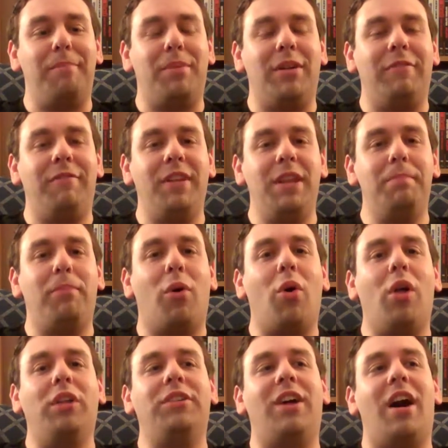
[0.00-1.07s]
but Vinnie
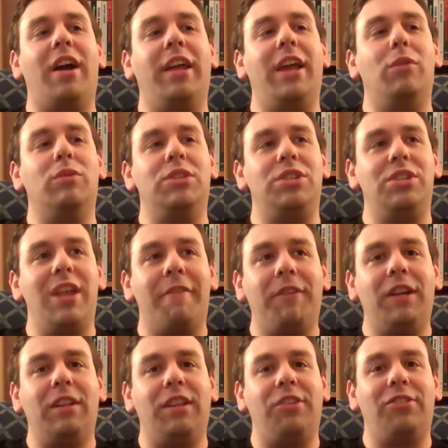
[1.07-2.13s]
Paul dying was
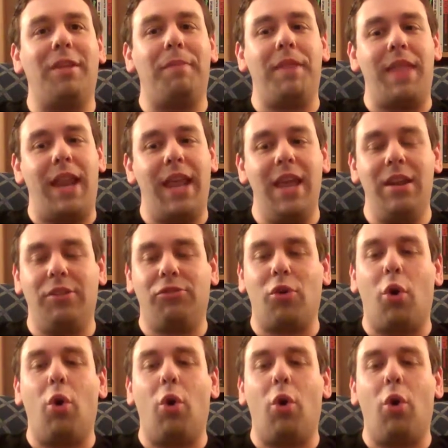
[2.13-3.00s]
definitely something that hit us